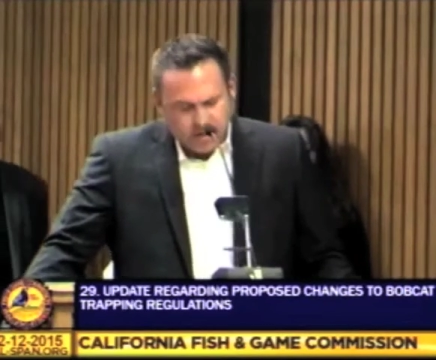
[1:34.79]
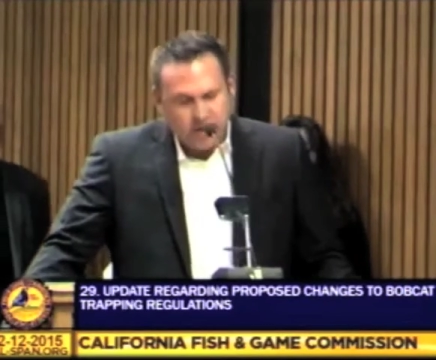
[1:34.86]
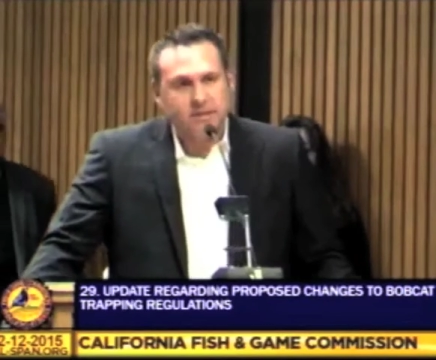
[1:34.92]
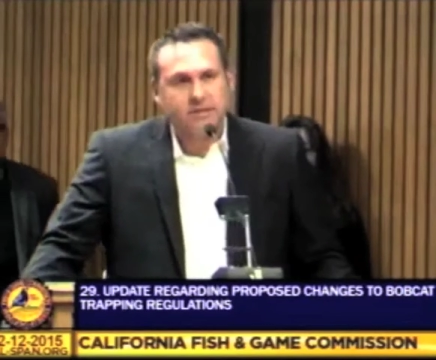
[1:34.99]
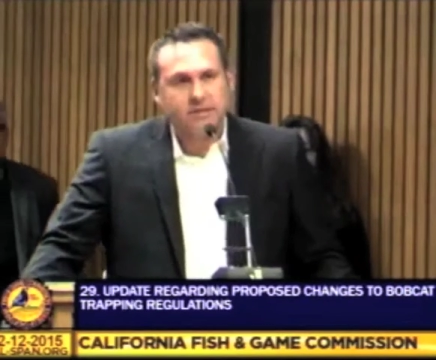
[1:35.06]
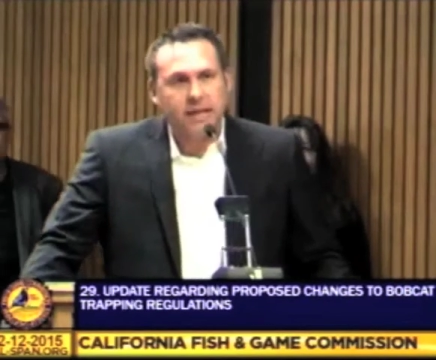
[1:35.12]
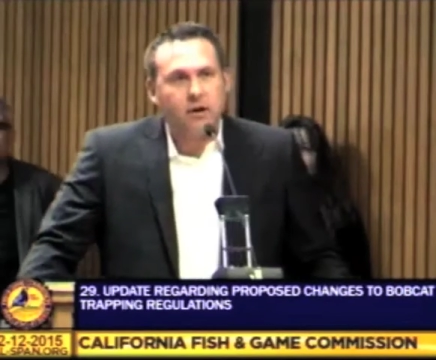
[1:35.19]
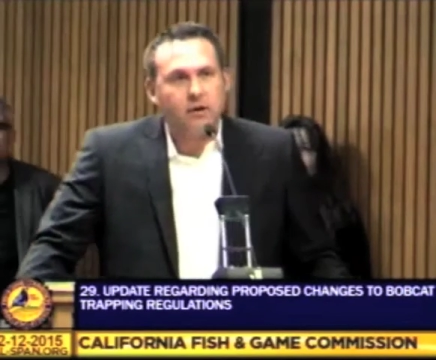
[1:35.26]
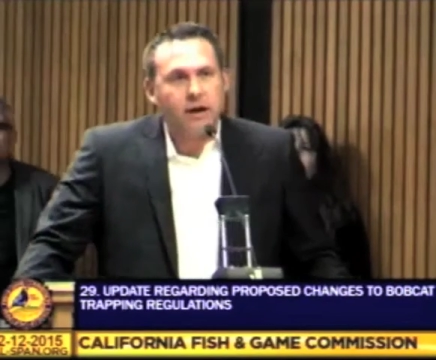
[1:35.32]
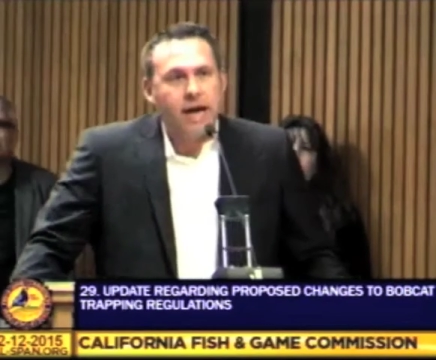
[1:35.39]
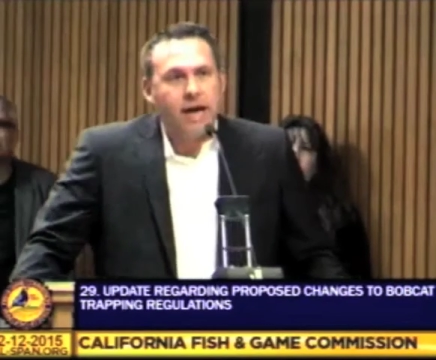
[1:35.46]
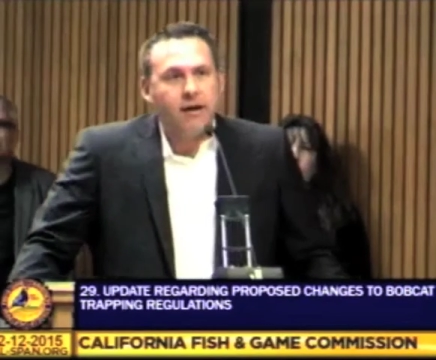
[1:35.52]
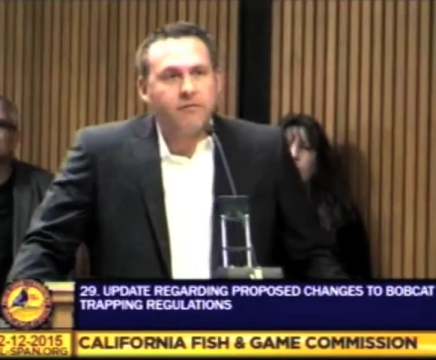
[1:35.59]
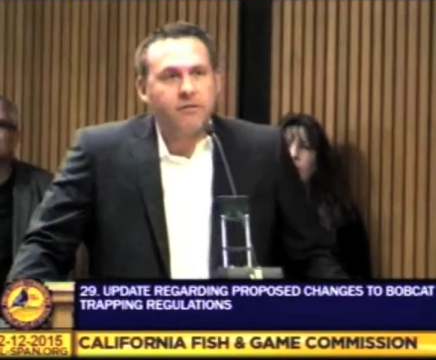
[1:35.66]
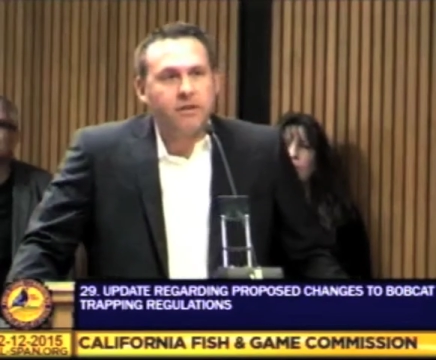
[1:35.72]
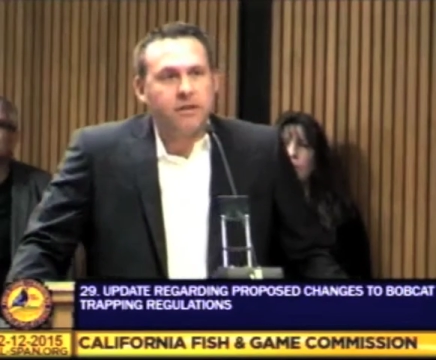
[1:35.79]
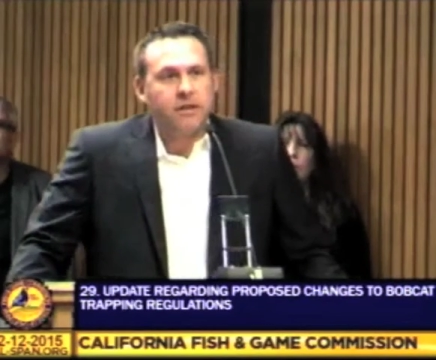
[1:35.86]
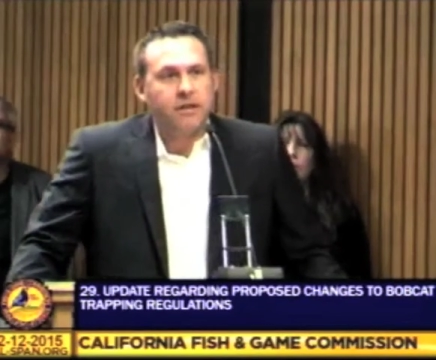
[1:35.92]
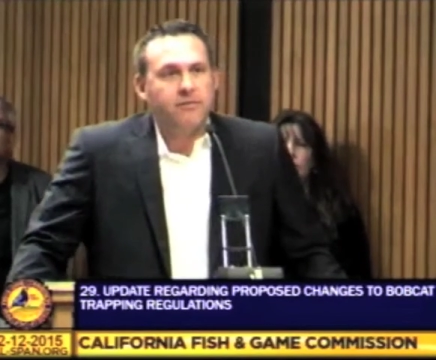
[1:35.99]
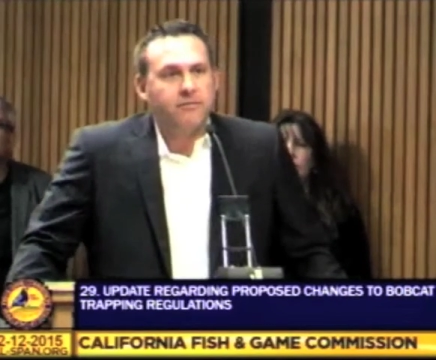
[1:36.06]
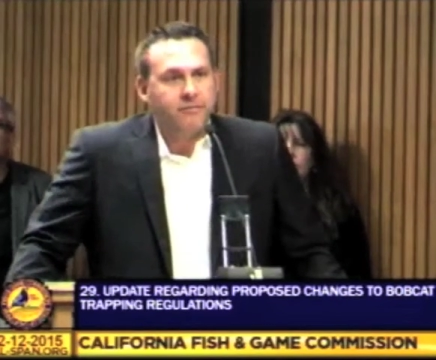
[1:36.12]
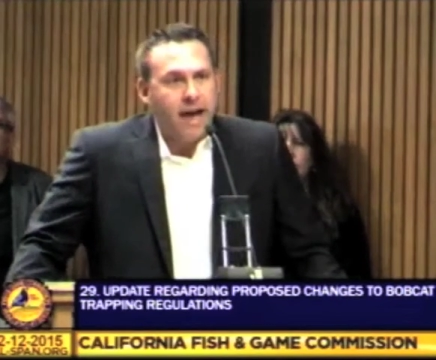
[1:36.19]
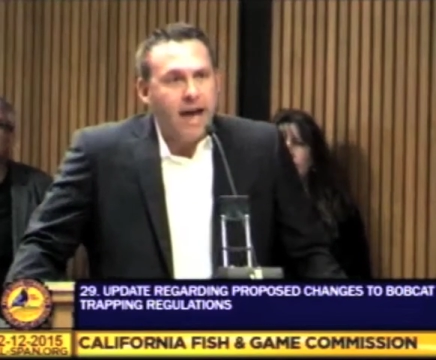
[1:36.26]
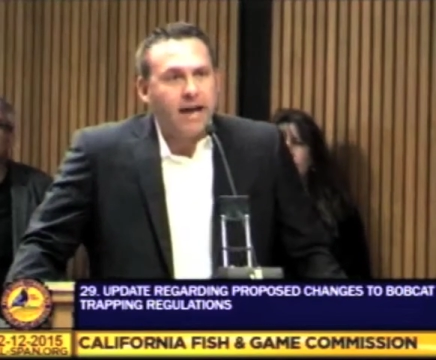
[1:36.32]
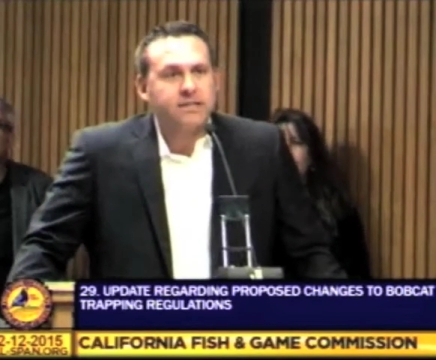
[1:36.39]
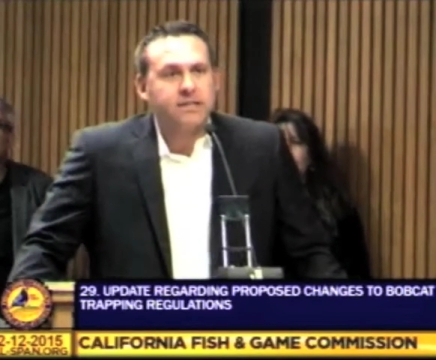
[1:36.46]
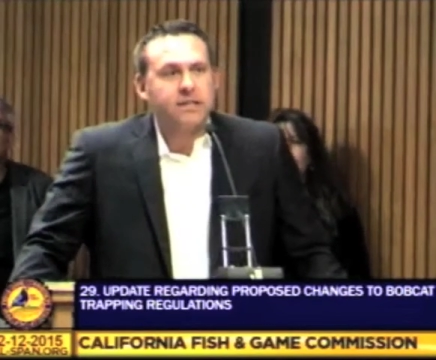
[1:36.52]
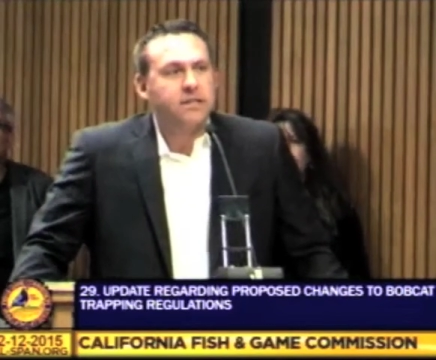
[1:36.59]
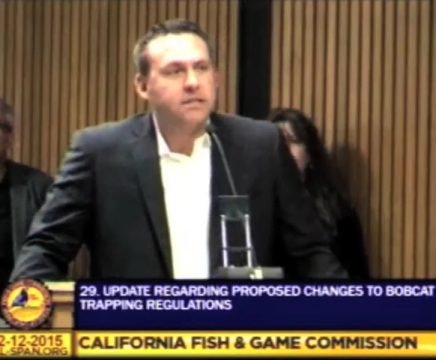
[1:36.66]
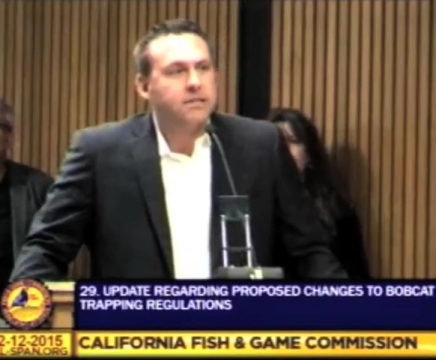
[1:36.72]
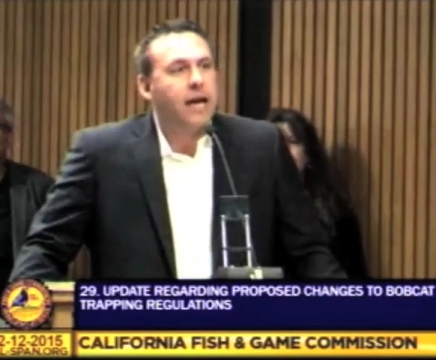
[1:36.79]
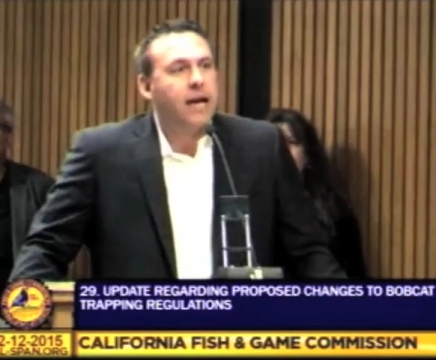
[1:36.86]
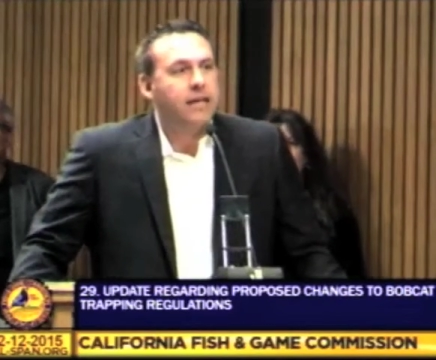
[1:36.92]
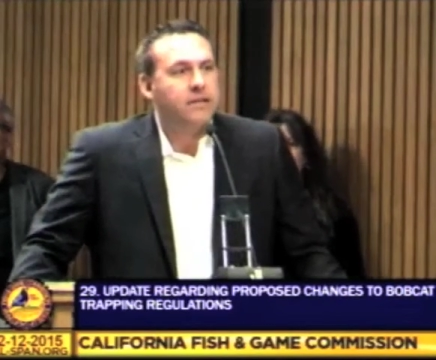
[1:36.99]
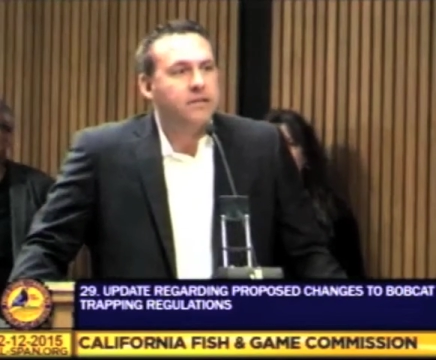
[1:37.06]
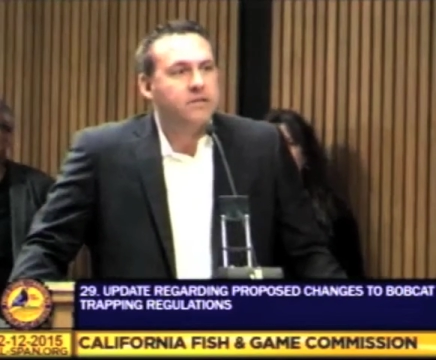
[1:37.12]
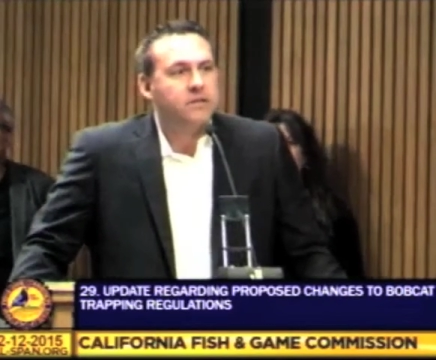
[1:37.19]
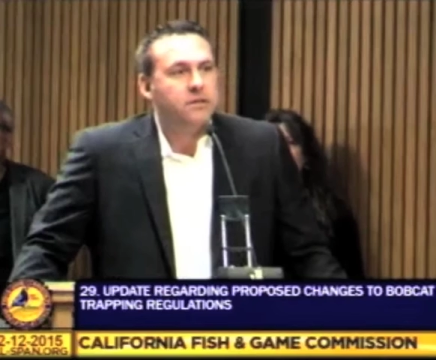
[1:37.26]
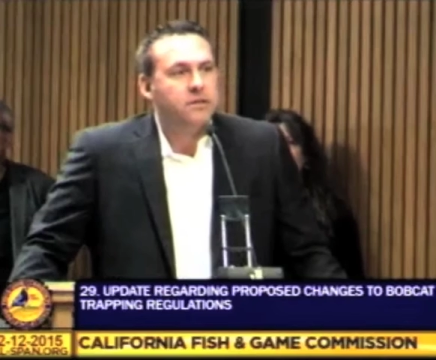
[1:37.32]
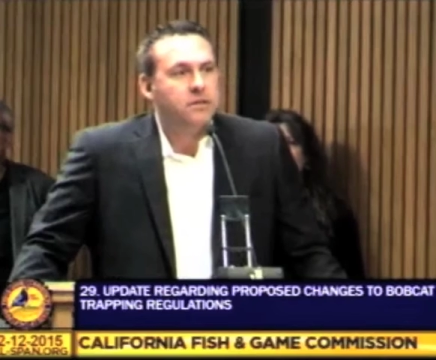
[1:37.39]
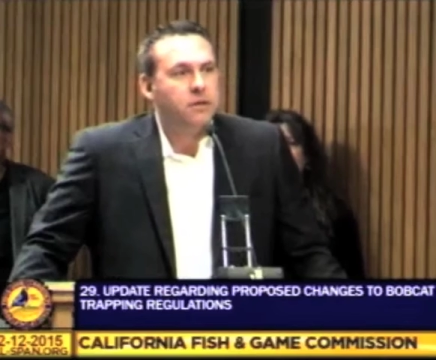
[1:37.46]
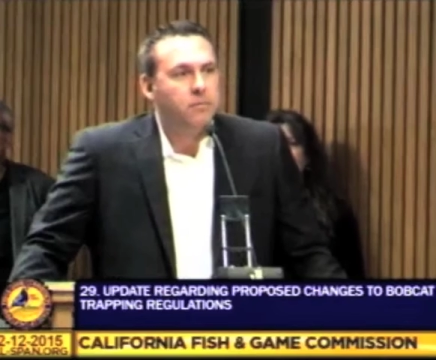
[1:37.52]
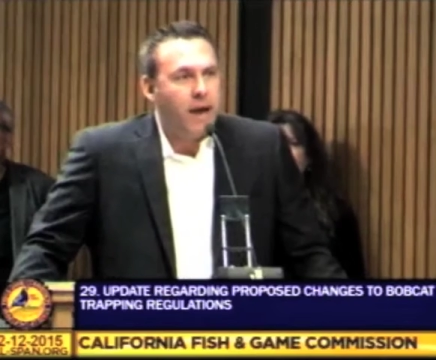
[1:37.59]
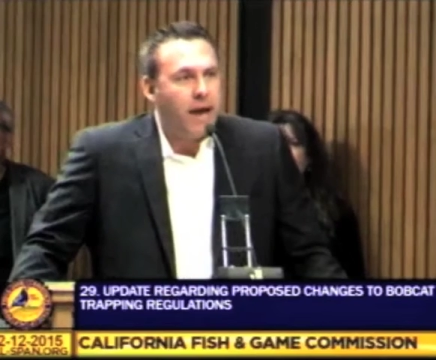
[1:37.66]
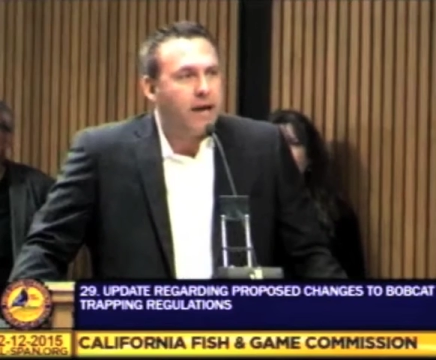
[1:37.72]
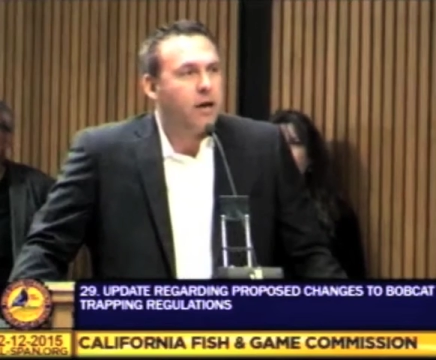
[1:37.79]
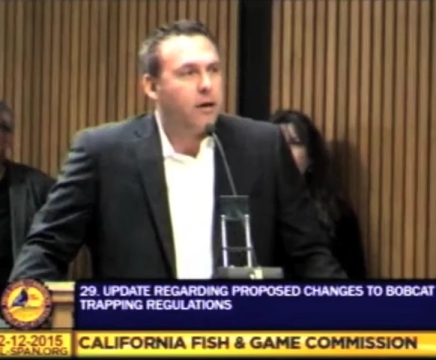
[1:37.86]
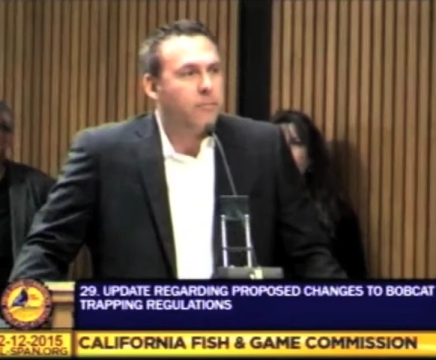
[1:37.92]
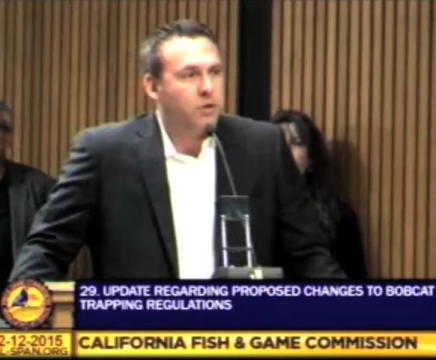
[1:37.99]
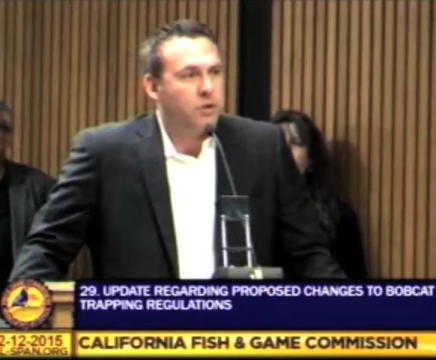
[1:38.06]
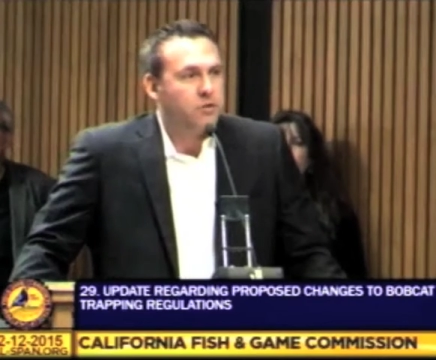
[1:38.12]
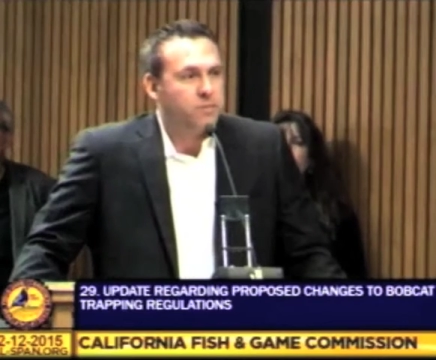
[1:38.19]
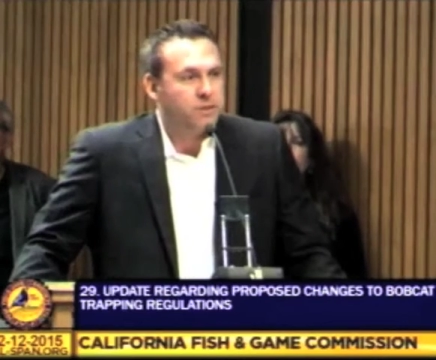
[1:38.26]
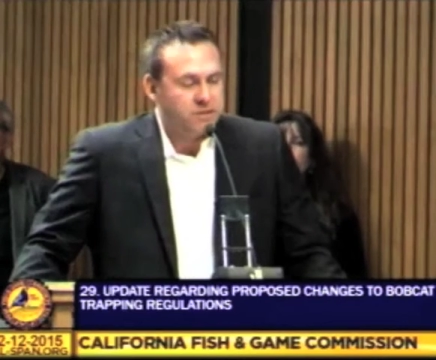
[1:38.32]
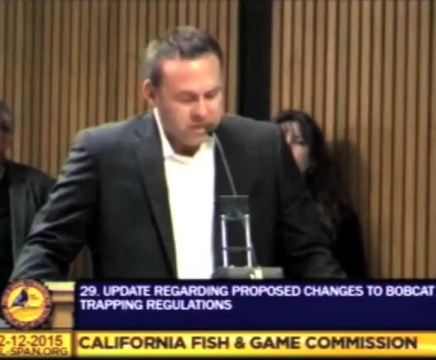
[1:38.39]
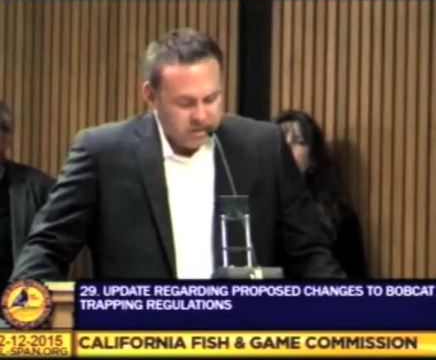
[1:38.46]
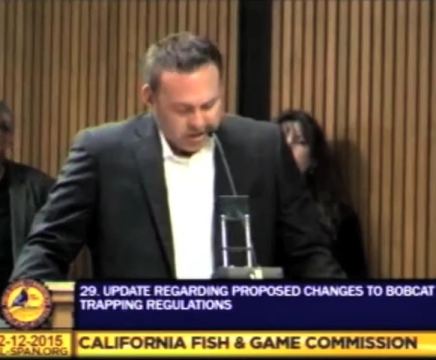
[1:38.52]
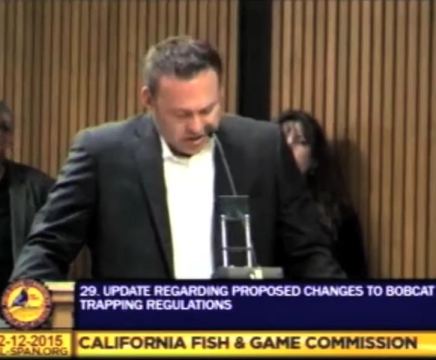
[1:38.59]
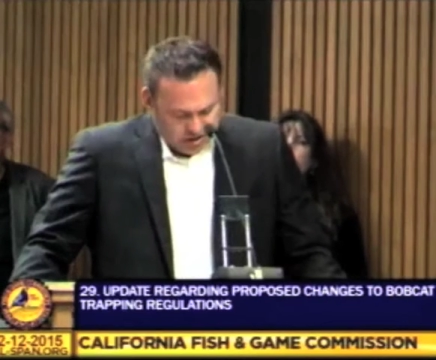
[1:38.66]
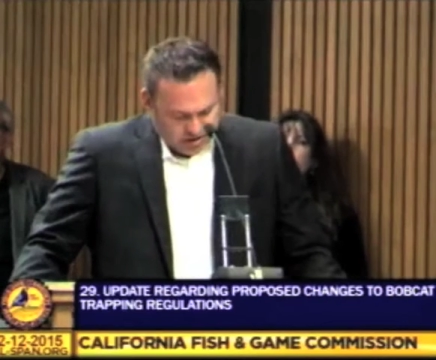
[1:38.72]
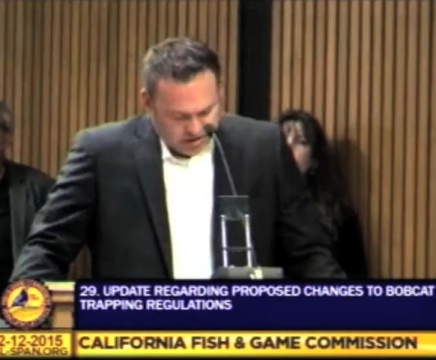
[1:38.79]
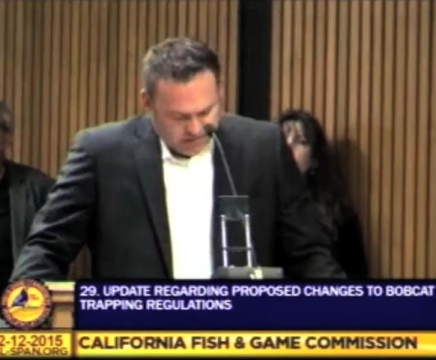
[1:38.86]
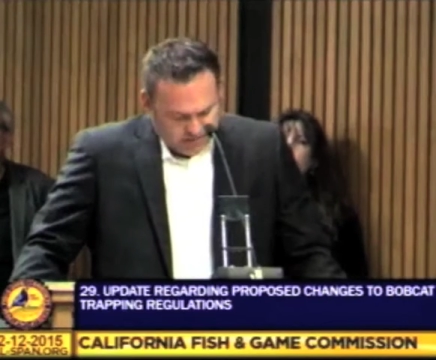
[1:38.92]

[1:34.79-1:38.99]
because they don't have the facts and the science to back up those positions.